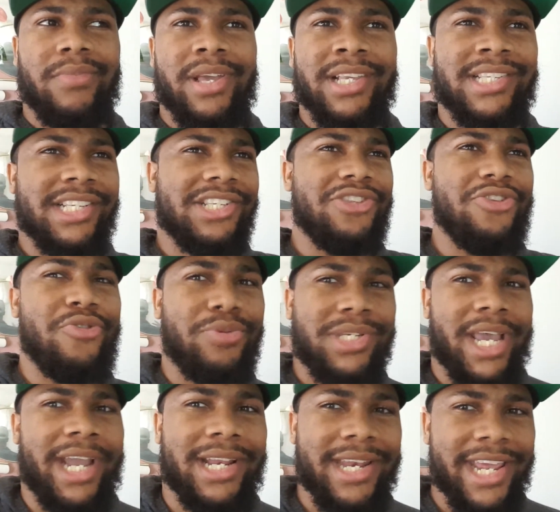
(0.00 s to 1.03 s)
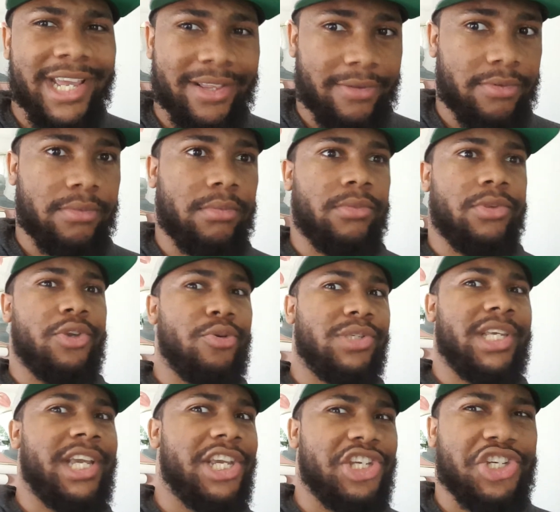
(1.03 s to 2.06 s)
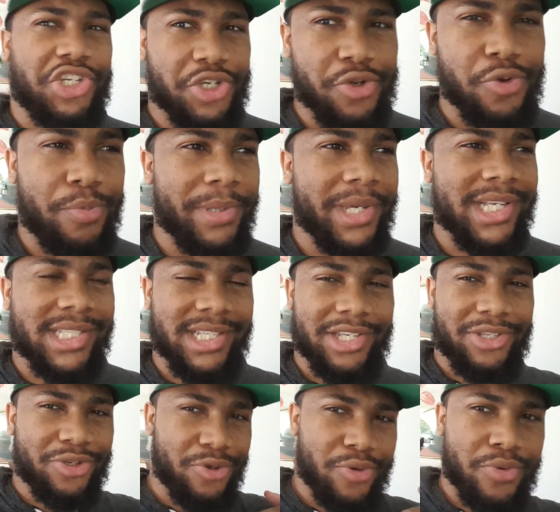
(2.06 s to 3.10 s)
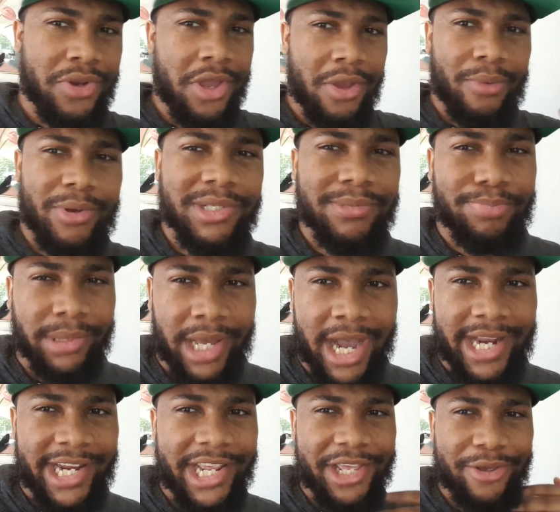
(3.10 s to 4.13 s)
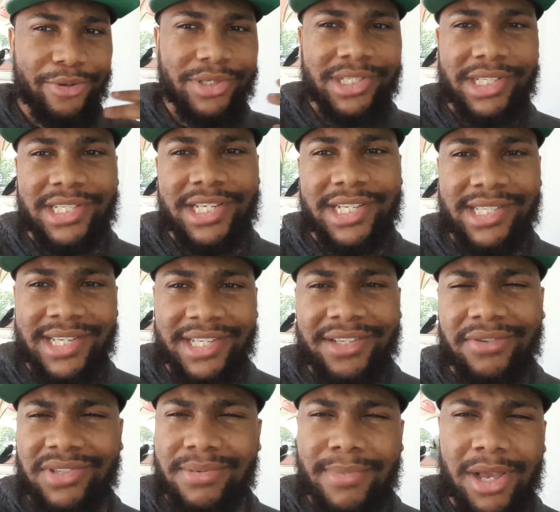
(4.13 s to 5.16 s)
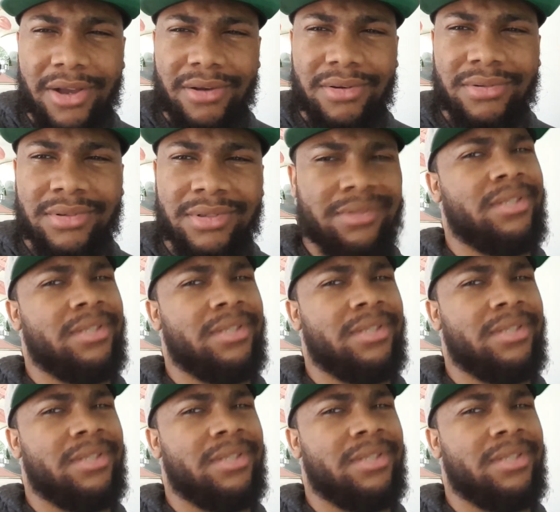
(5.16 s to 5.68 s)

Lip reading: technique using his shoe because the dude was blind and he uses his sense of smell?